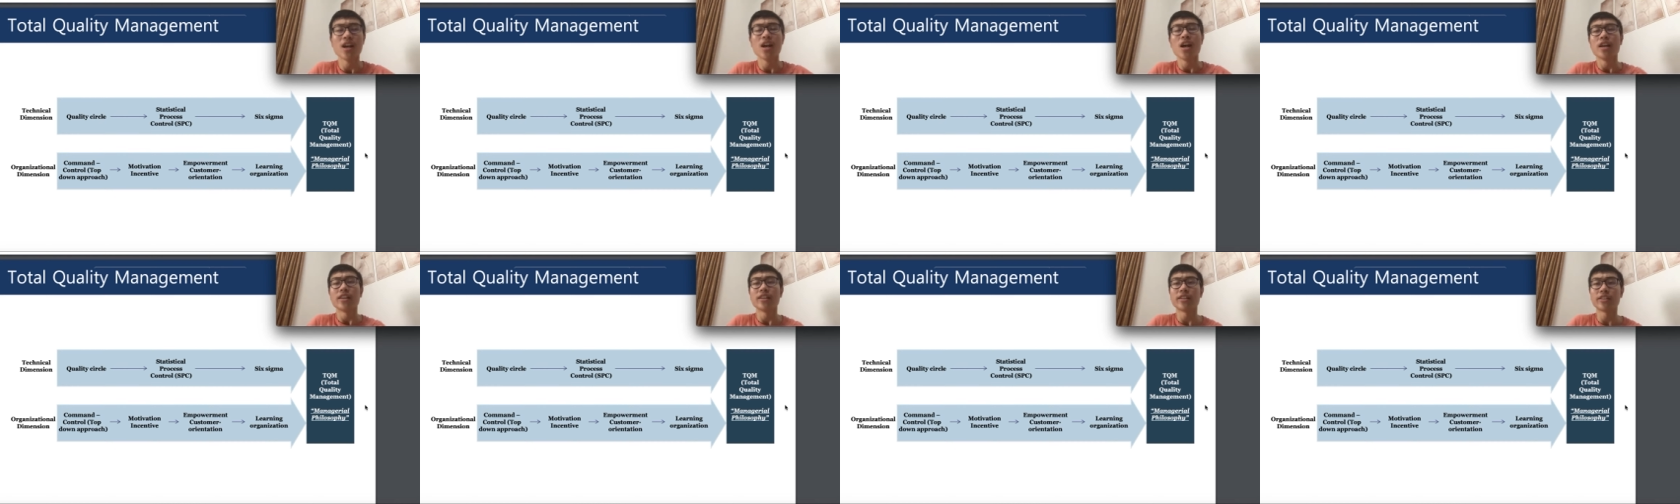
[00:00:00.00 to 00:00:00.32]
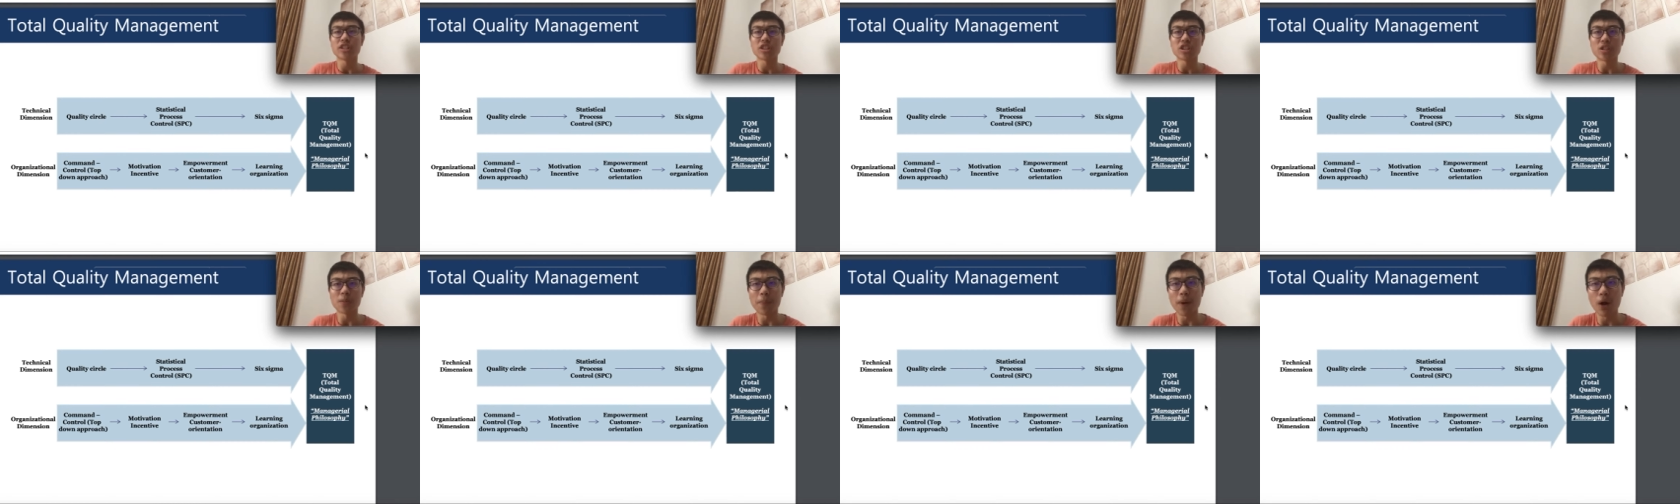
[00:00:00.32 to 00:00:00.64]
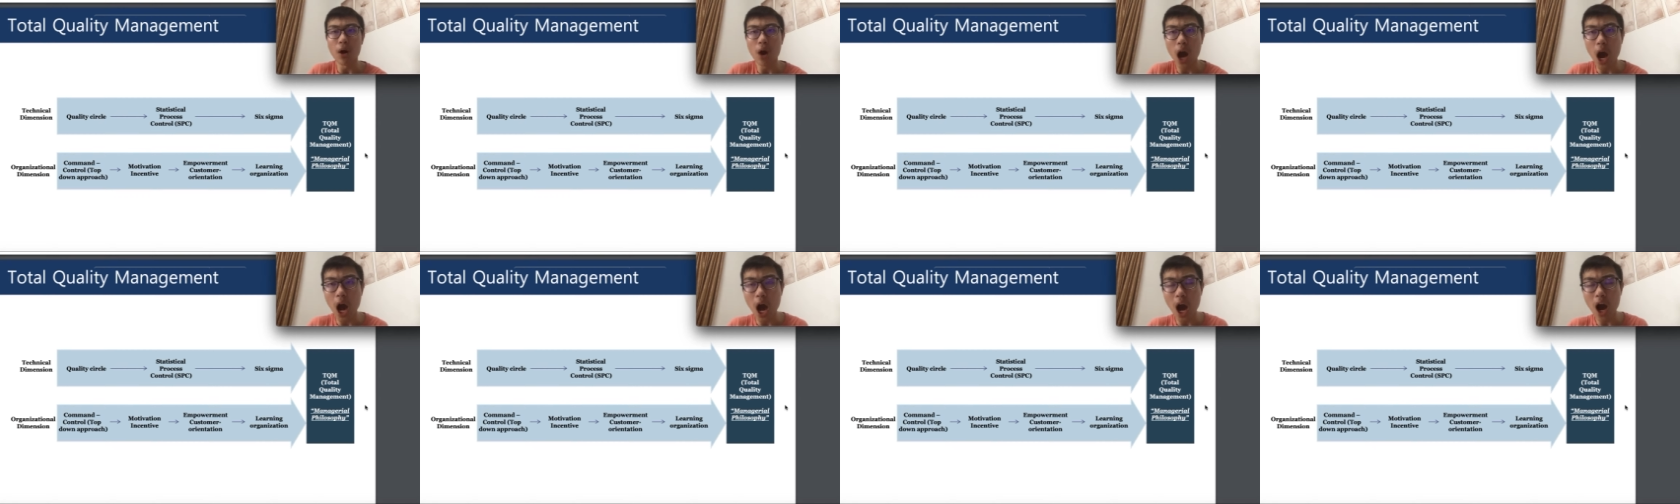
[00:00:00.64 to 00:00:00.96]
that is about
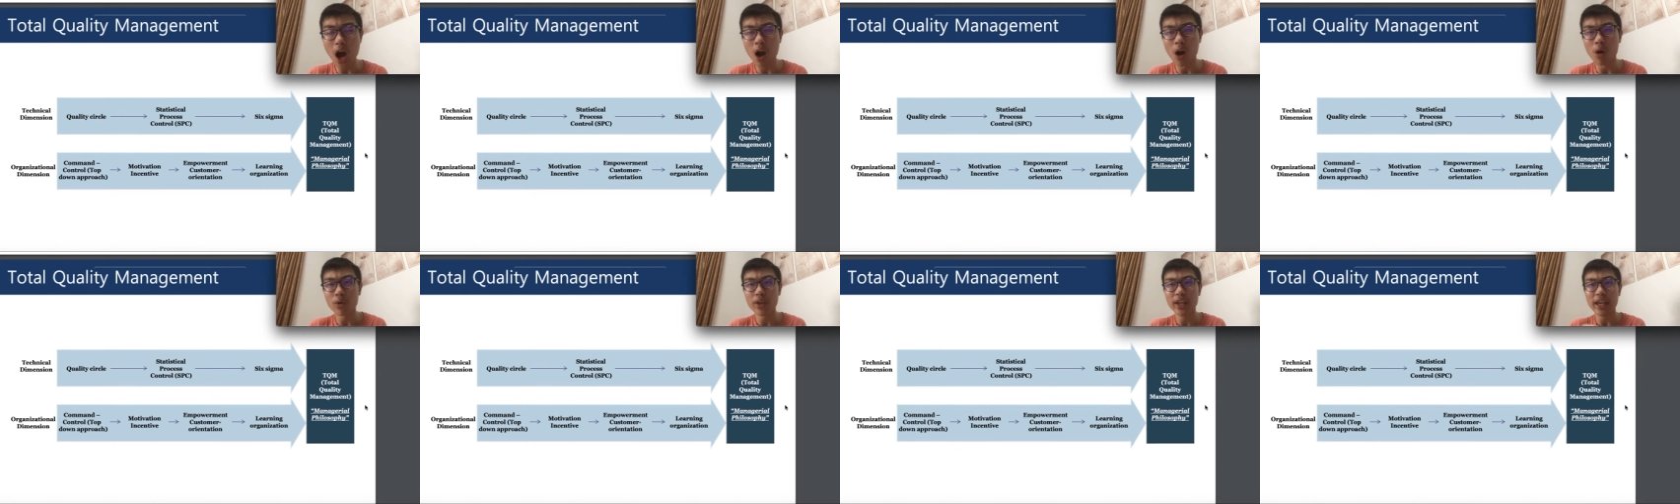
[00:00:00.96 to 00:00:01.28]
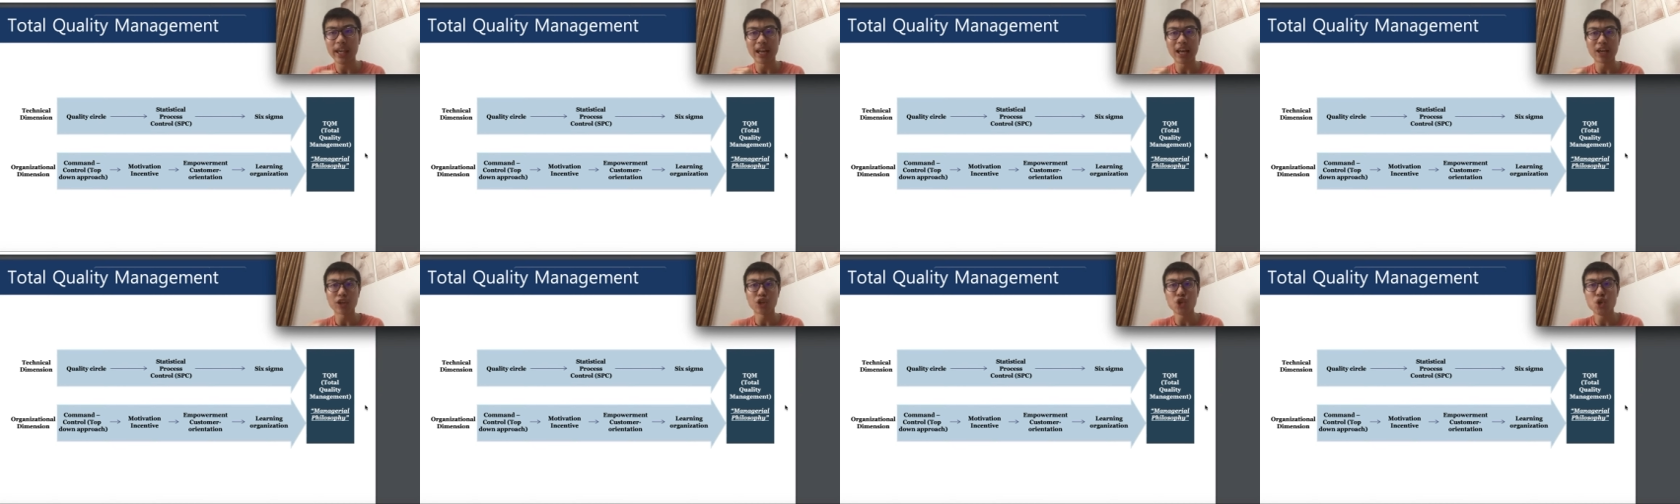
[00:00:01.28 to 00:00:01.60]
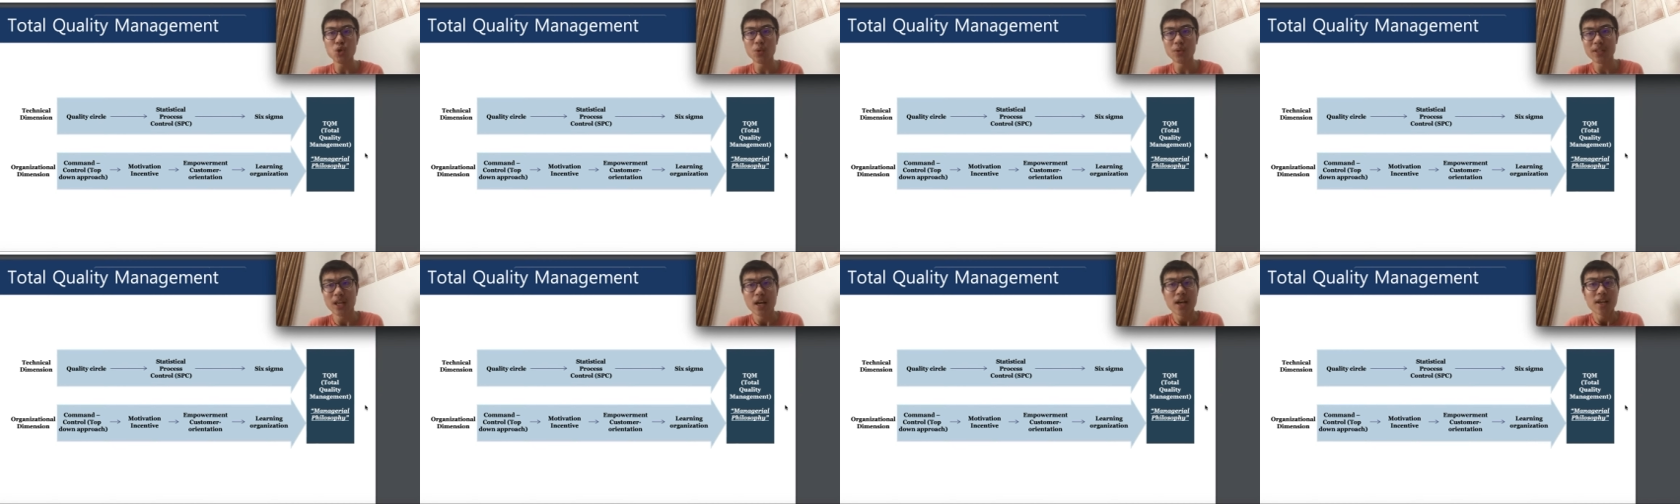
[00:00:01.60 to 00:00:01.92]
how can I
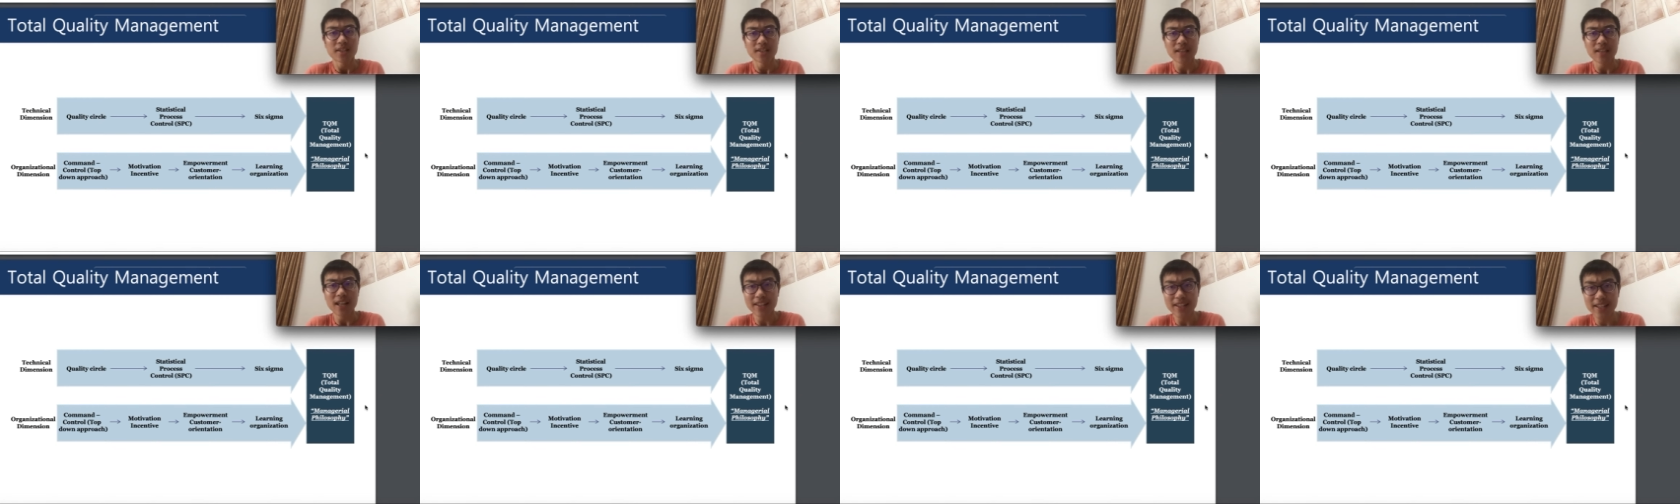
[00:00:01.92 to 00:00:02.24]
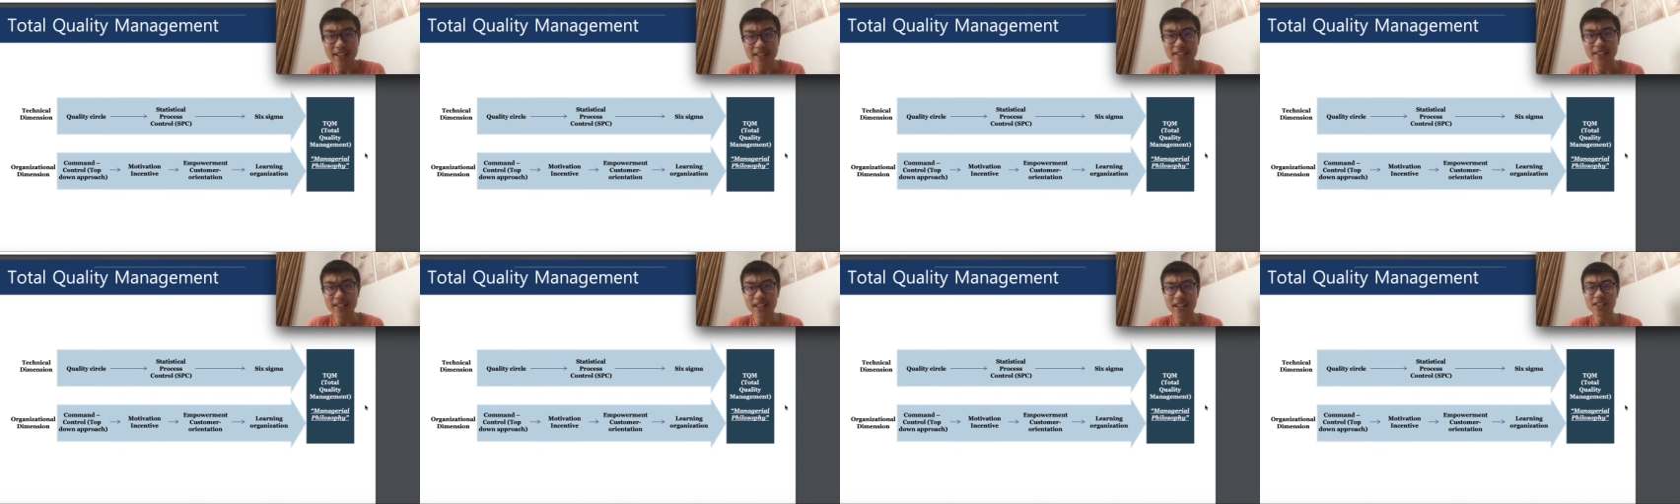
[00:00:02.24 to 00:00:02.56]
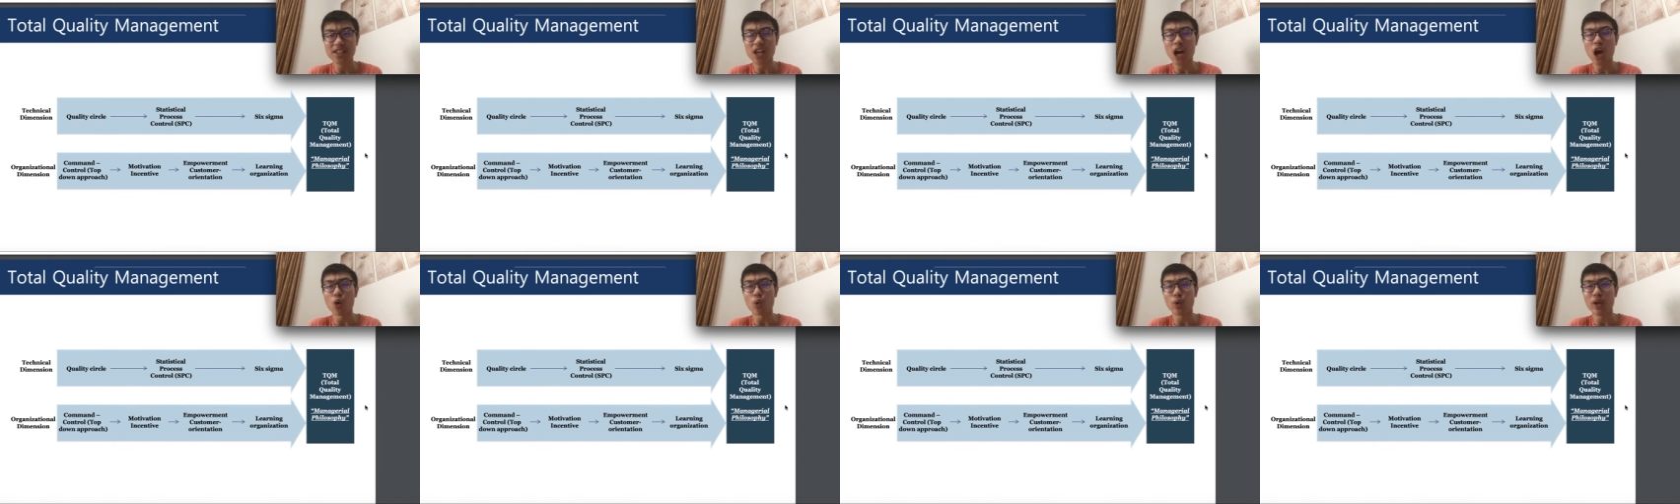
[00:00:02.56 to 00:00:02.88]
use statistics
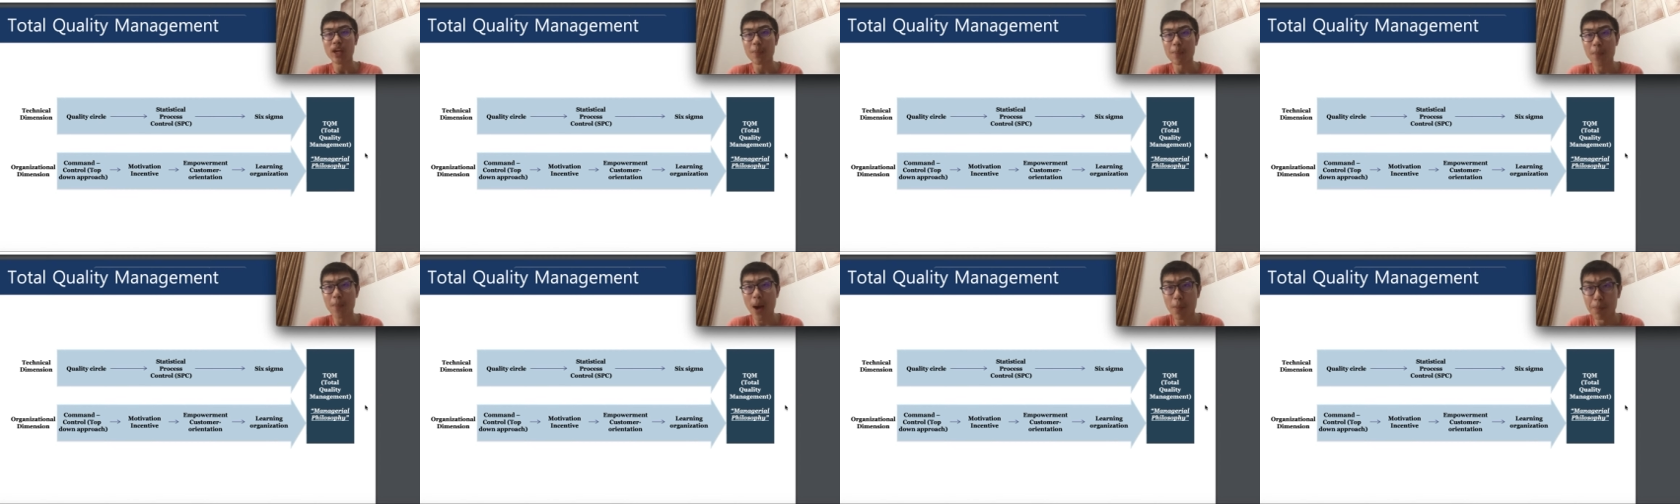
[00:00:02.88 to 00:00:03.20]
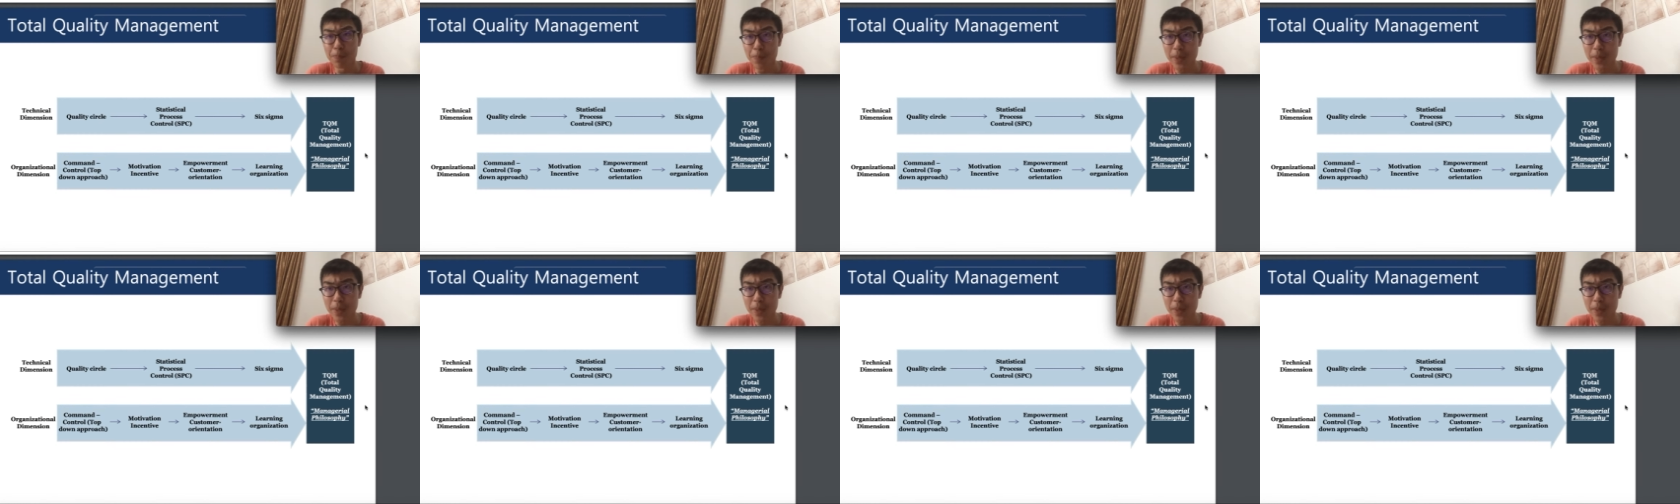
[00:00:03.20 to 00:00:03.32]
how can my